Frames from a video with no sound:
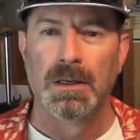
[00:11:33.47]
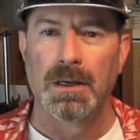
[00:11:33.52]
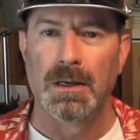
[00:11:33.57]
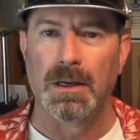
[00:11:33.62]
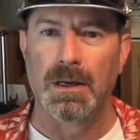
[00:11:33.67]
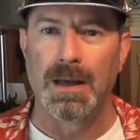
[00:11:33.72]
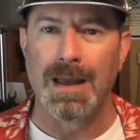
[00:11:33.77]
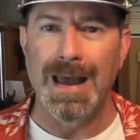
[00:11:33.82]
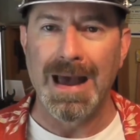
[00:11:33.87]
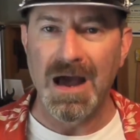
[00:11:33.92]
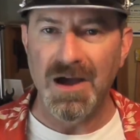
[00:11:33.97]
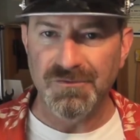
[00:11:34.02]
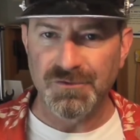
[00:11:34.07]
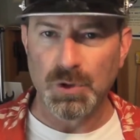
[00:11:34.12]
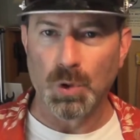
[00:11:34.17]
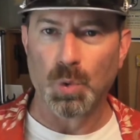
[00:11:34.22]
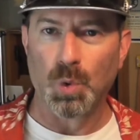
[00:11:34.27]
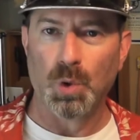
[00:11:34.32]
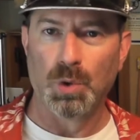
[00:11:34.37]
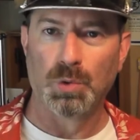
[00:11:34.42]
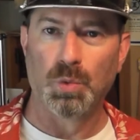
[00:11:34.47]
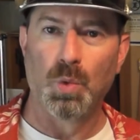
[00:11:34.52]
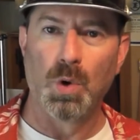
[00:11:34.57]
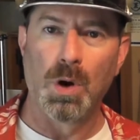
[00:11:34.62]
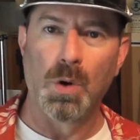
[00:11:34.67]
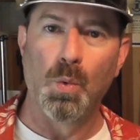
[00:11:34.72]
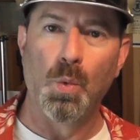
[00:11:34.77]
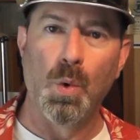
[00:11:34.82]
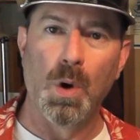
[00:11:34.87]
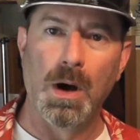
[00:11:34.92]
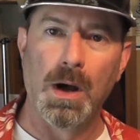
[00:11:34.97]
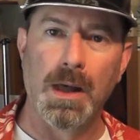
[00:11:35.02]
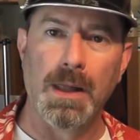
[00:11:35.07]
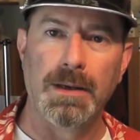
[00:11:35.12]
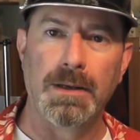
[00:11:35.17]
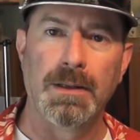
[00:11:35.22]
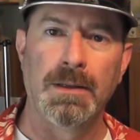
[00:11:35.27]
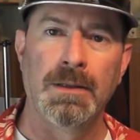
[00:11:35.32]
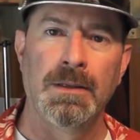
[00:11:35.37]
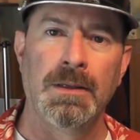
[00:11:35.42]
Uh, after World War
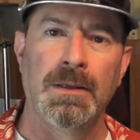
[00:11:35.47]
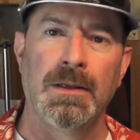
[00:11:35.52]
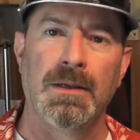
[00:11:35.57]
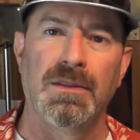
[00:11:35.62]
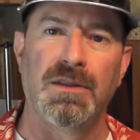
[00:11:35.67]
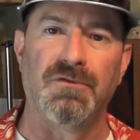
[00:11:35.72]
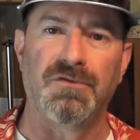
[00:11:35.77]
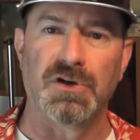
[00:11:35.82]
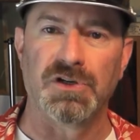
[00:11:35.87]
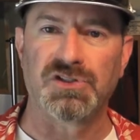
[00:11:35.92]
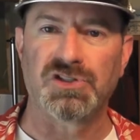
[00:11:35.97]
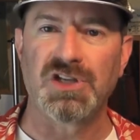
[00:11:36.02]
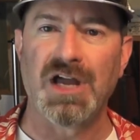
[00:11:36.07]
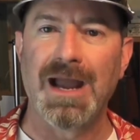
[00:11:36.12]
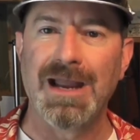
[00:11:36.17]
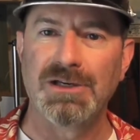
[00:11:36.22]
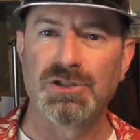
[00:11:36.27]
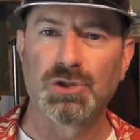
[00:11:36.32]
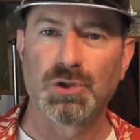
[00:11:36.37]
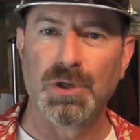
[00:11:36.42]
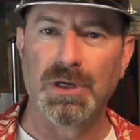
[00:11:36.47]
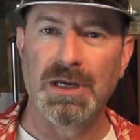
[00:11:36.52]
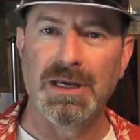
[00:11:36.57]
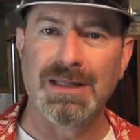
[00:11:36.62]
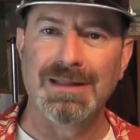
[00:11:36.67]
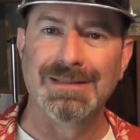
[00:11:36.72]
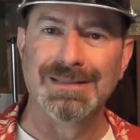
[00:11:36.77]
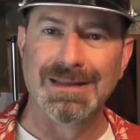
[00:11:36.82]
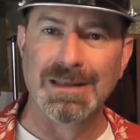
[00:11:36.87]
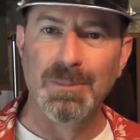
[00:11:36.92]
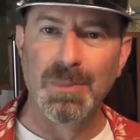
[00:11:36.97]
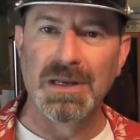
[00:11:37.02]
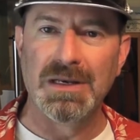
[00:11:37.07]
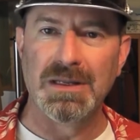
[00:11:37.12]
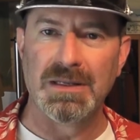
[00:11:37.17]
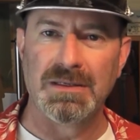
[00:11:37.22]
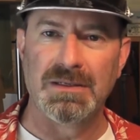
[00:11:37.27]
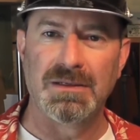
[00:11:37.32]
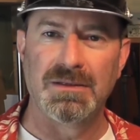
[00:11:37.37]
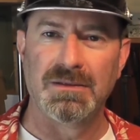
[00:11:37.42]
One, the Versailles Treaty
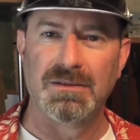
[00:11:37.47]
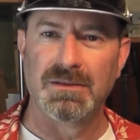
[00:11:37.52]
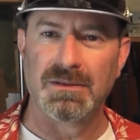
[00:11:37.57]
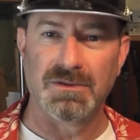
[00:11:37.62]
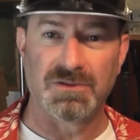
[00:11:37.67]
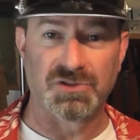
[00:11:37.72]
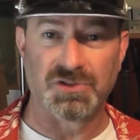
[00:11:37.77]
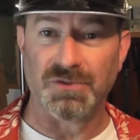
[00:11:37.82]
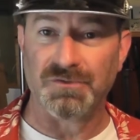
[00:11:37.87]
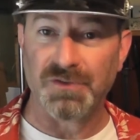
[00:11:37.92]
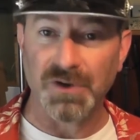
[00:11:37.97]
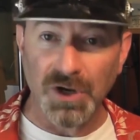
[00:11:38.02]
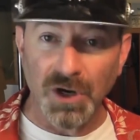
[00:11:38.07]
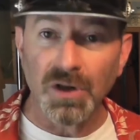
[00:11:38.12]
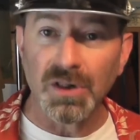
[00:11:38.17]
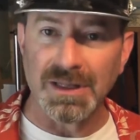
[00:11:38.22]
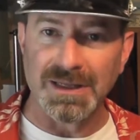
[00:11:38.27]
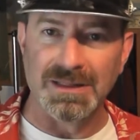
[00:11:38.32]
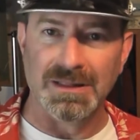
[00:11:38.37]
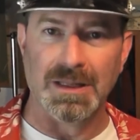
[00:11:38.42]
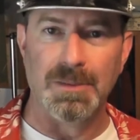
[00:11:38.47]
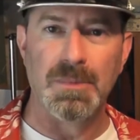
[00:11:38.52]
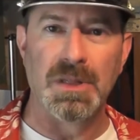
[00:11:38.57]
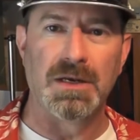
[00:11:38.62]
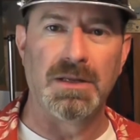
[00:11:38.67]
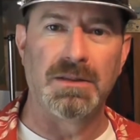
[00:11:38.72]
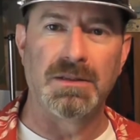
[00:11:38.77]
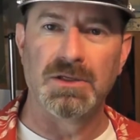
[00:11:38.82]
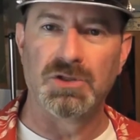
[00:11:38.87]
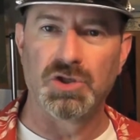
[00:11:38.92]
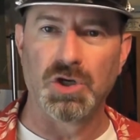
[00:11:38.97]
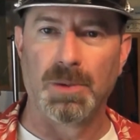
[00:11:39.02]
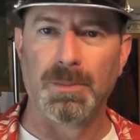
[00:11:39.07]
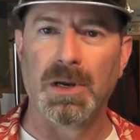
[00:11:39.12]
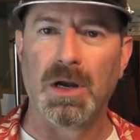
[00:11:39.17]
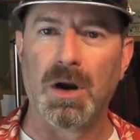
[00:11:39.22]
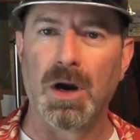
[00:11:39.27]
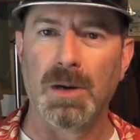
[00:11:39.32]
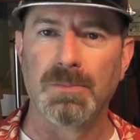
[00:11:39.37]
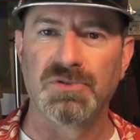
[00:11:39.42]
limited, severely limited the
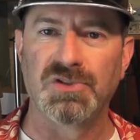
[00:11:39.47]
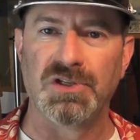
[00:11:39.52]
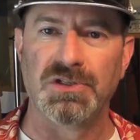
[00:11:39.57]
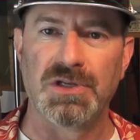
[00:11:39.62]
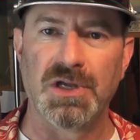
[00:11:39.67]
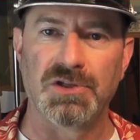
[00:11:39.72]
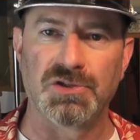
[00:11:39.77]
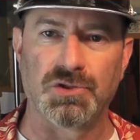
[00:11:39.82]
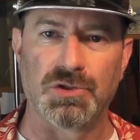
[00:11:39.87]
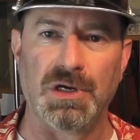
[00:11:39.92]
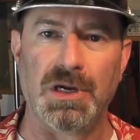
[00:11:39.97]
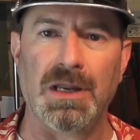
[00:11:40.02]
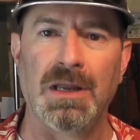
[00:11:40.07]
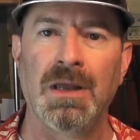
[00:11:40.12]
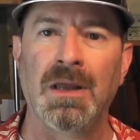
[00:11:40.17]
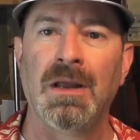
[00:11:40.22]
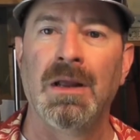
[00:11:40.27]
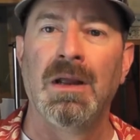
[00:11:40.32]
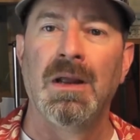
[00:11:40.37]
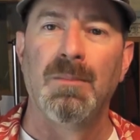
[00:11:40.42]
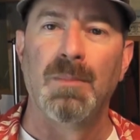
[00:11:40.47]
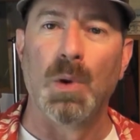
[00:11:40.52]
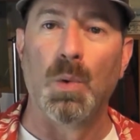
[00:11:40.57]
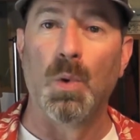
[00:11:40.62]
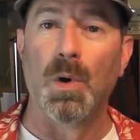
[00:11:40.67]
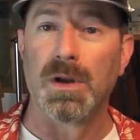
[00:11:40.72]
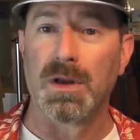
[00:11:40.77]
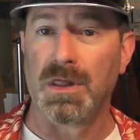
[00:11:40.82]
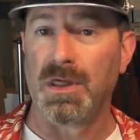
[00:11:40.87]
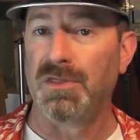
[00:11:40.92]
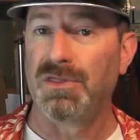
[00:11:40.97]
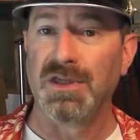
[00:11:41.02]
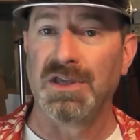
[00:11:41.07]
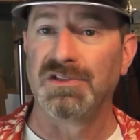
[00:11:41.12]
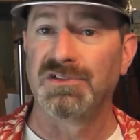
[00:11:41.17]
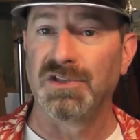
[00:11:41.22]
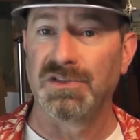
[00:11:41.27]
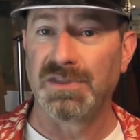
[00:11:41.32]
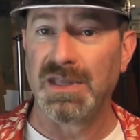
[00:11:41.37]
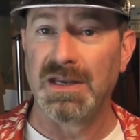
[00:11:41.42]
German arms industry. But one of the
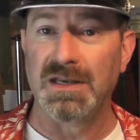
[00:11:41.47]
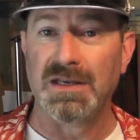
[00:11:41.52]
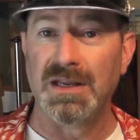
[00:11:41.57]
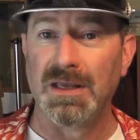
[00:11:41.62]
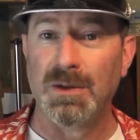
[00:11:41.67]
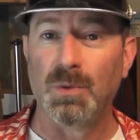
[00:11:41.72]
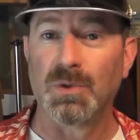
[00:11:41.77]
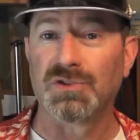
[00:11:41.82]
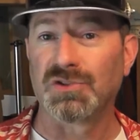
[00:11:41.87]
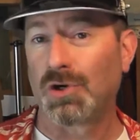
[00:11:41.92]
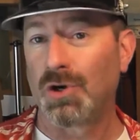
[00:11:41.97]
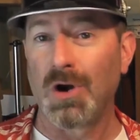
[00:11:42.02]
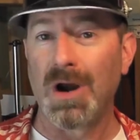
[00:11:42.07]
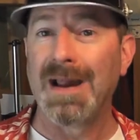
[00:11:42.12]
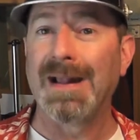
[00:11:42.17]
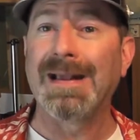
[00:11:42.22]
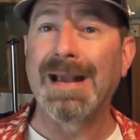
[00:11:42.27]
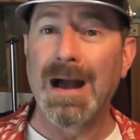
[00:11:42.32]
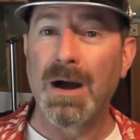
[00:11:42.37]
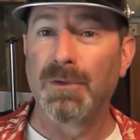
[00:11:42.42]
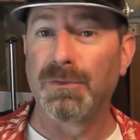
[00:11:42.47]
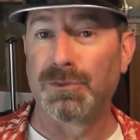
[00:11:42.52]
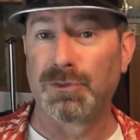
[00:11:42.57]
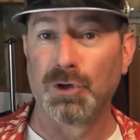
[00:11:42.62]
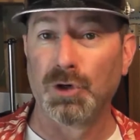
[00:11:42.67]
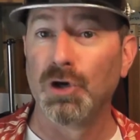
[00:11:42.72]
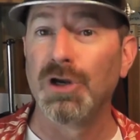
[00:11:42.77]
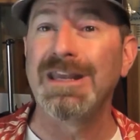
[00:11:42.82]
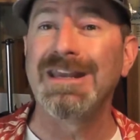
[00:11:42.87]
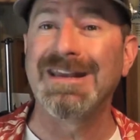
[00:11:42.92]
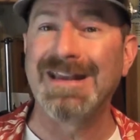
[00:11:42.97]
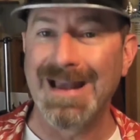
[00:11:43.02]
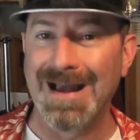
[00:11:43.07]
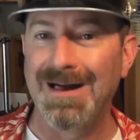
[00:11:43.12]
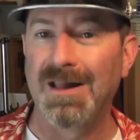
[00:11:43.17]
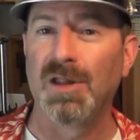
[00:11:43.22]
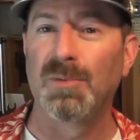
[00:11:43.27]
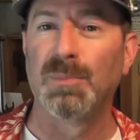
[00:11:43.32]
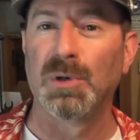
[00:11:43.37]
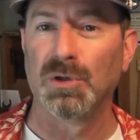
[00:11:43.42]
things that they did was crank out thirty
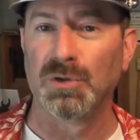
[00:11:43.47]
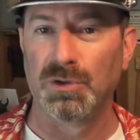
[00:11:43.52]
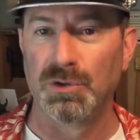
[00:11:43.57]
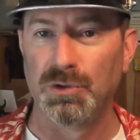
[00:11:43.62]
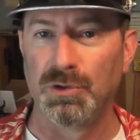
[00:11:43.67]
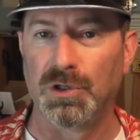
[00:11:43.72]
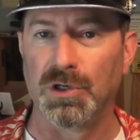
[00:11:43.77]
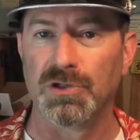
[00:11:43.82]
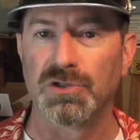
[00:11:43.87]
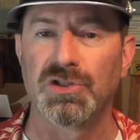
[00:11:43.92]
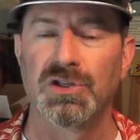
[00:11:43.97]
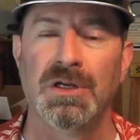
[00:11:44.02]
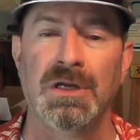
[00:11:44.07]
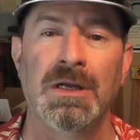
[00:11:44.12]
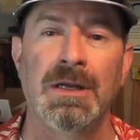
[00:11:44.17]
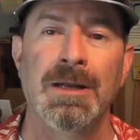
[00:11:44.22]
caliber Lugers.